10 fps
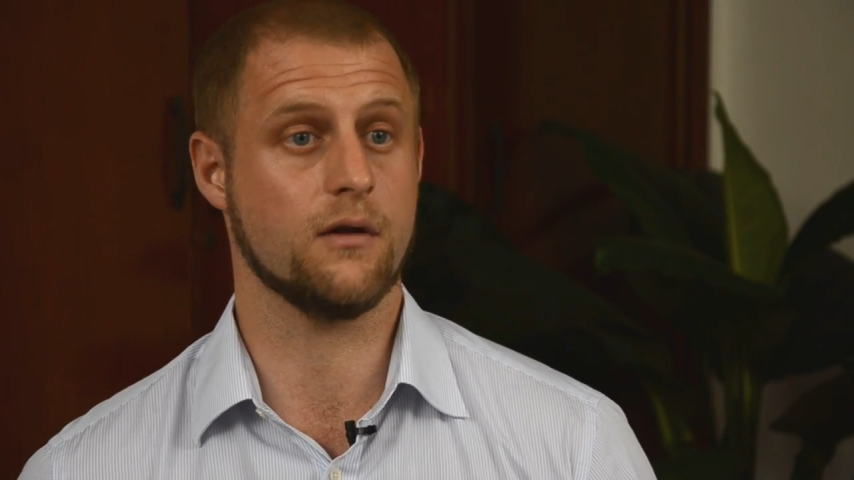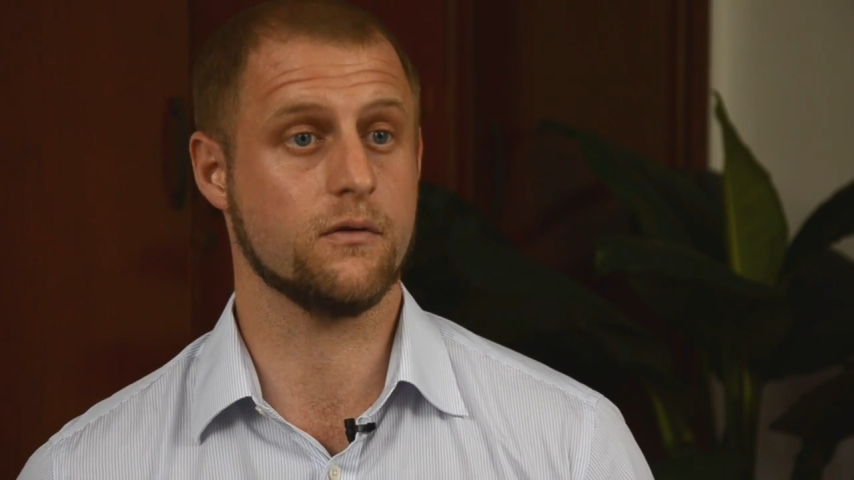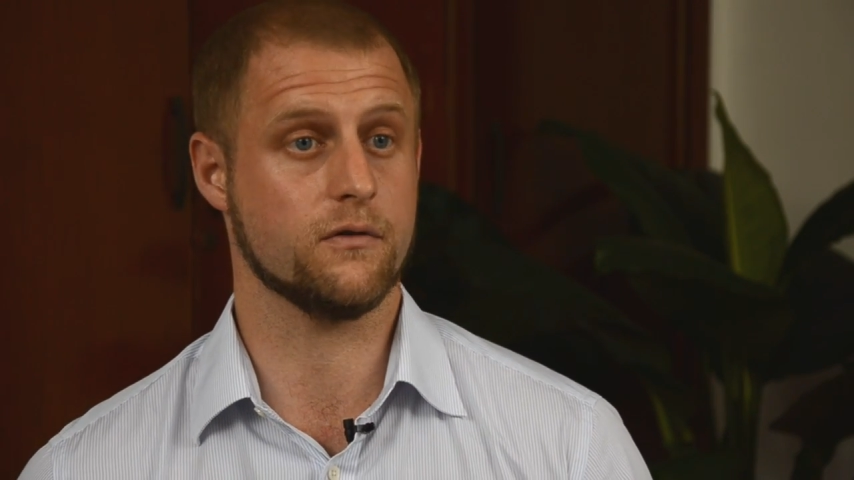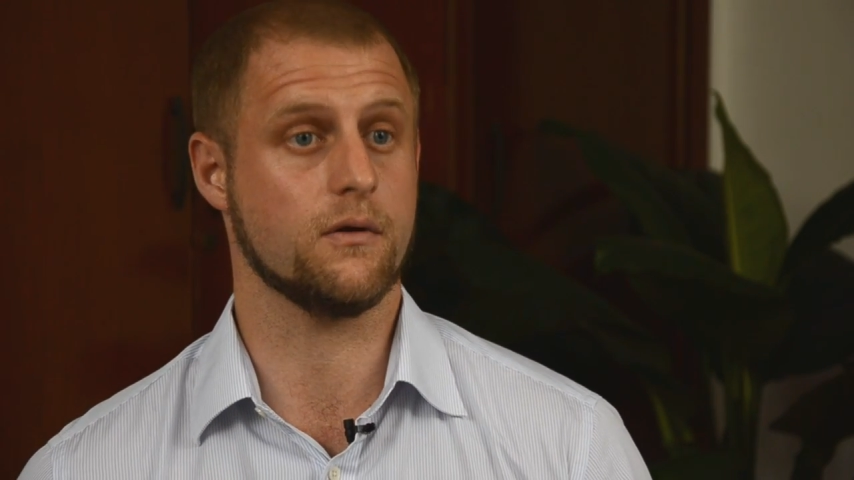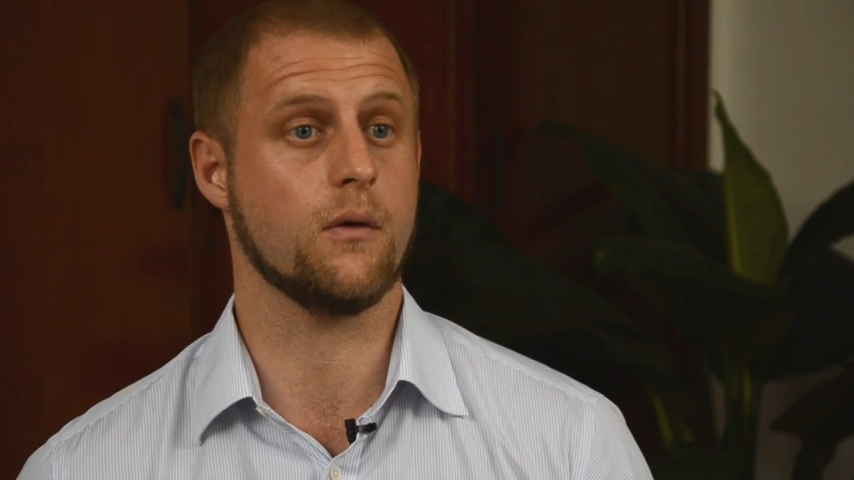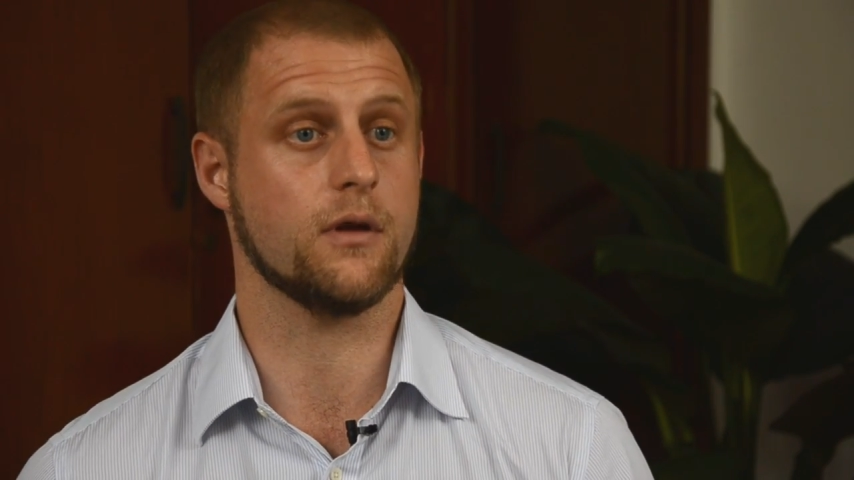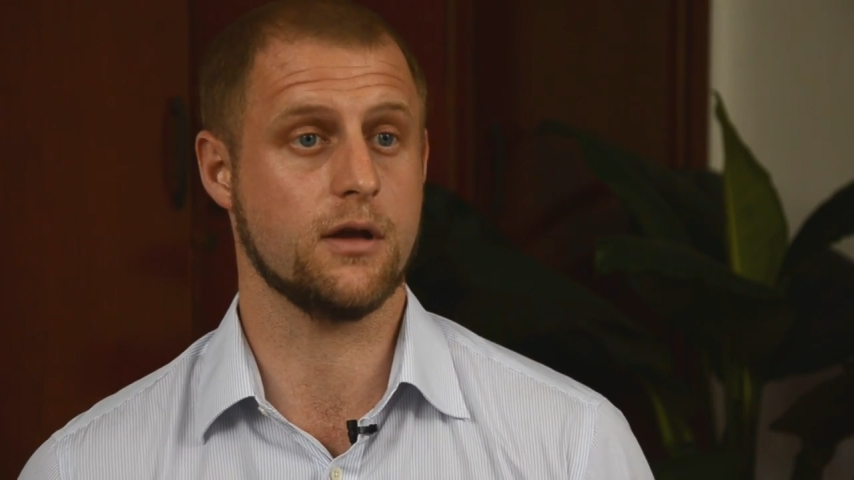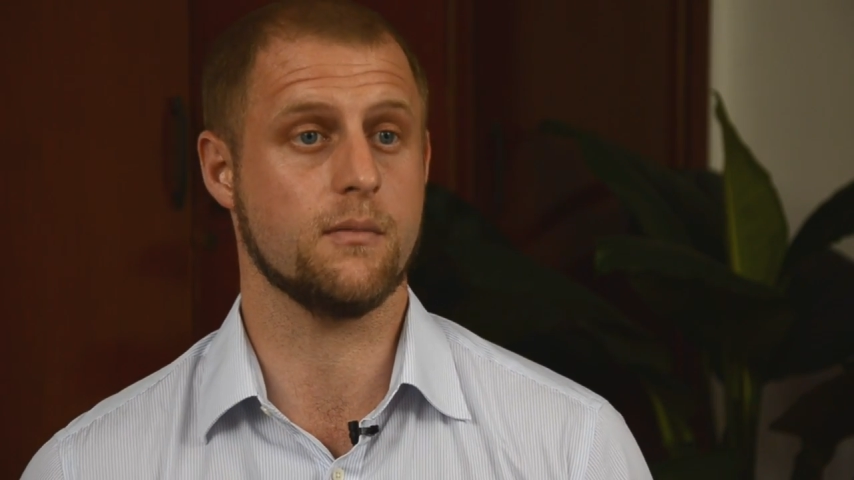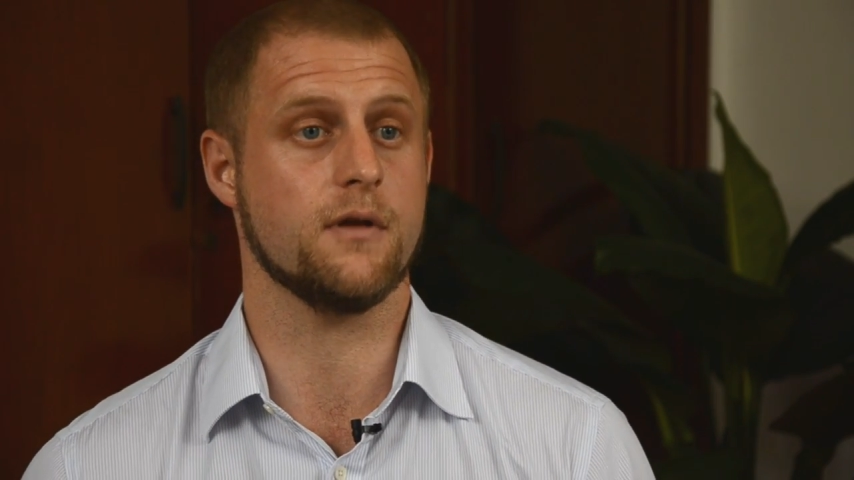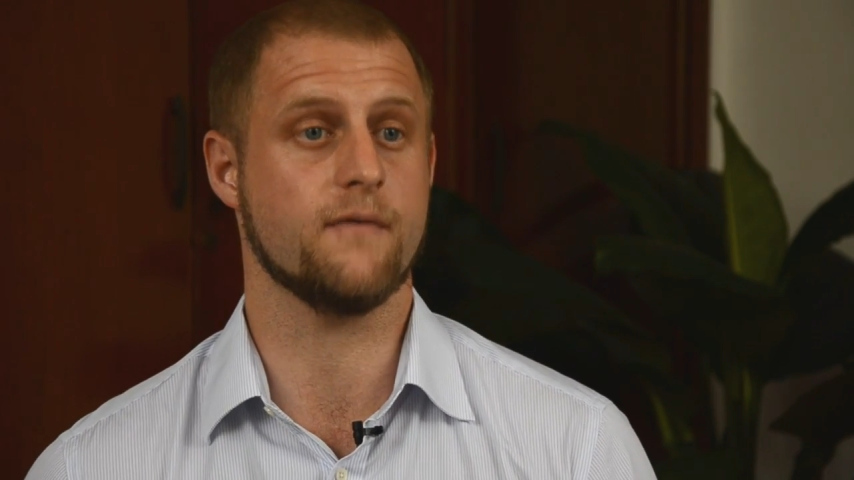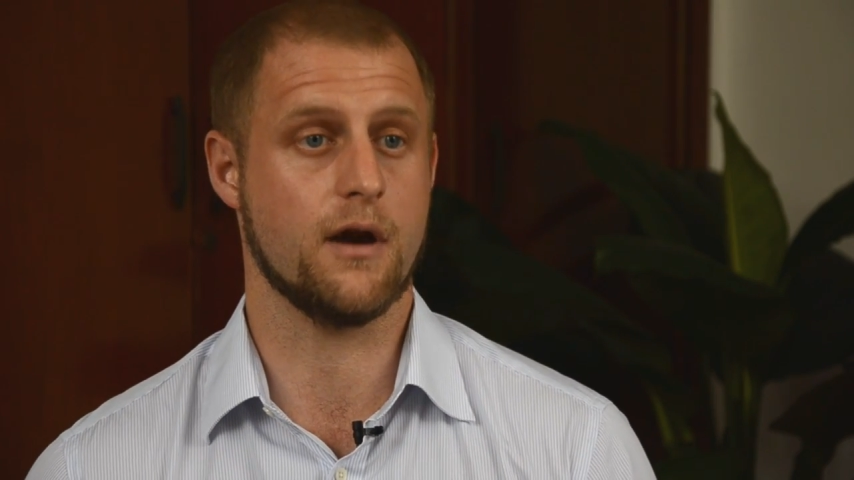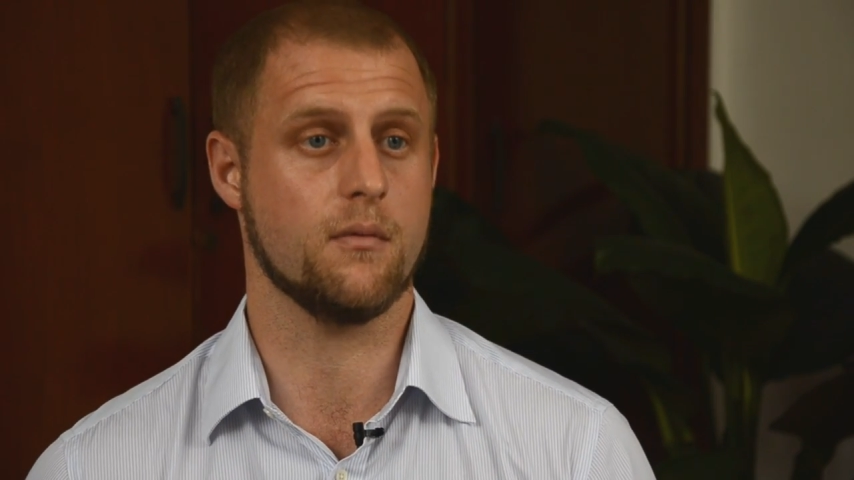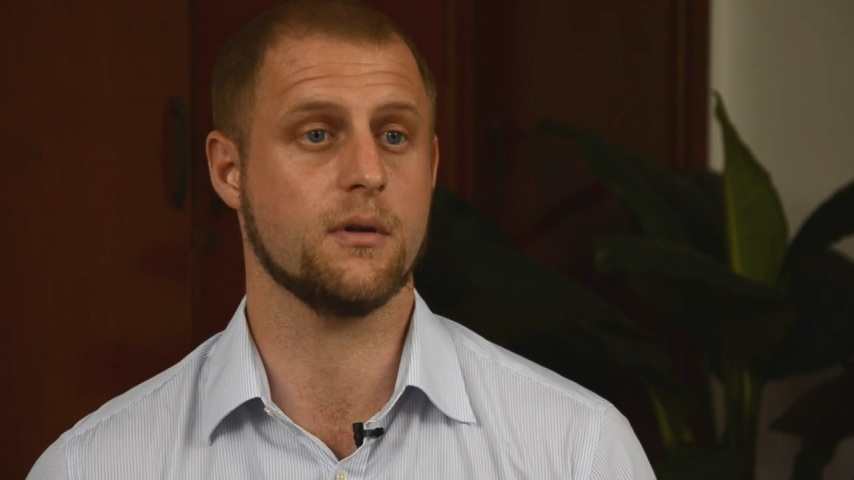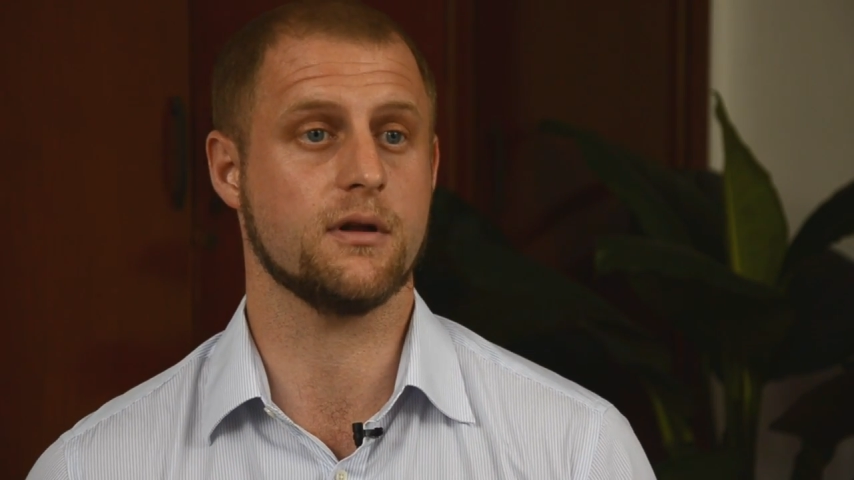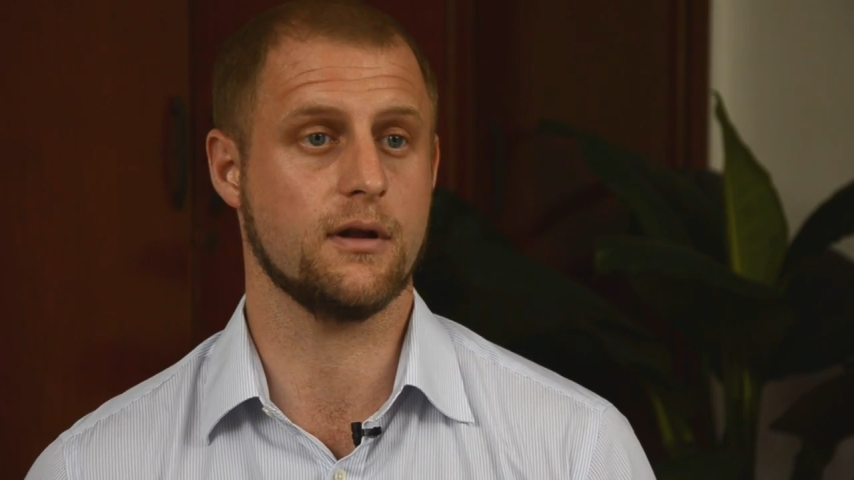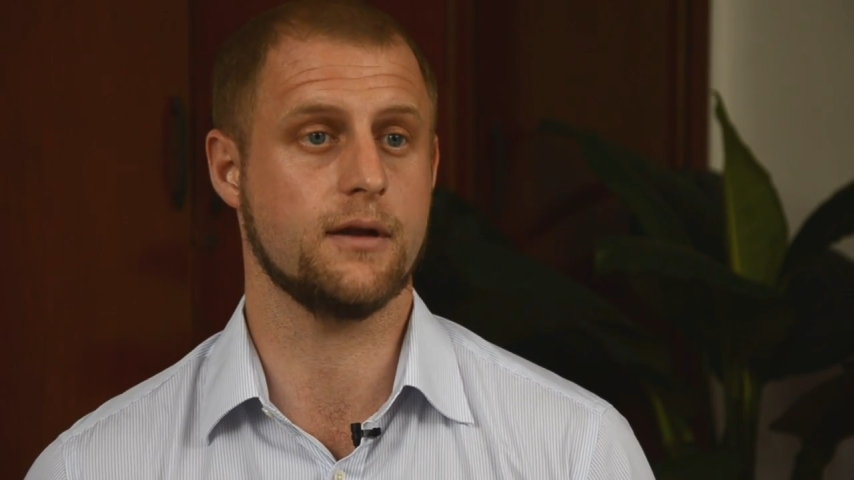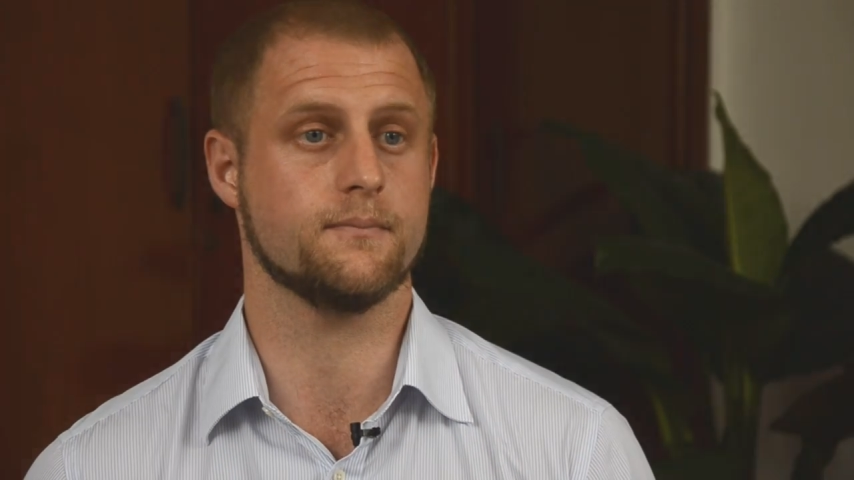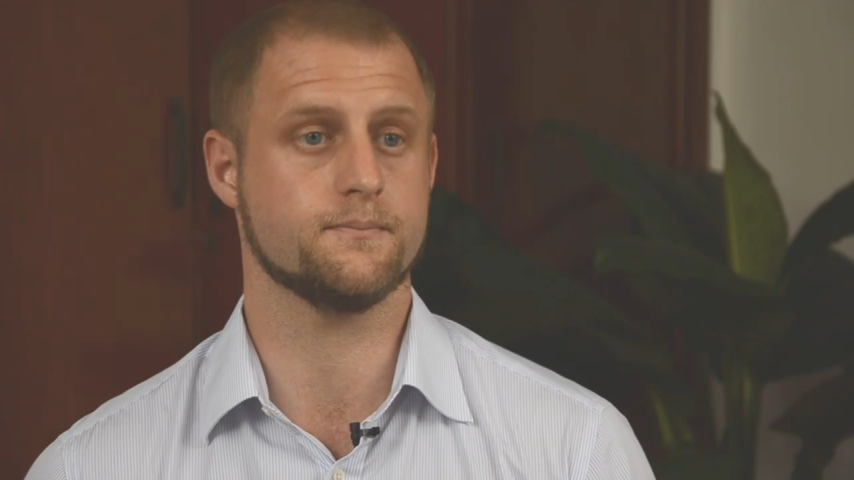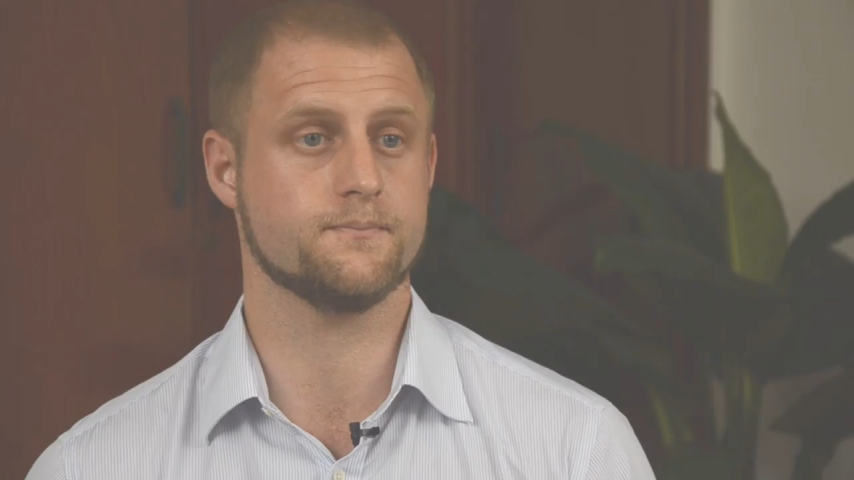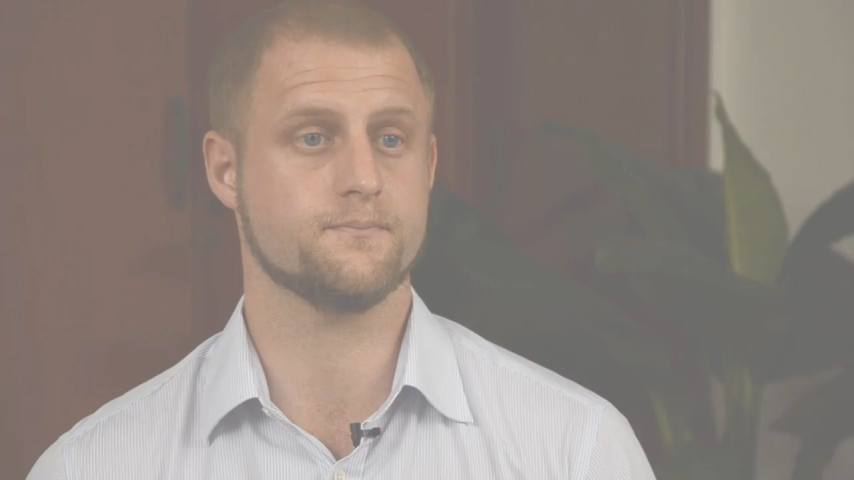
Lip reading: and also how to keep the environment clean.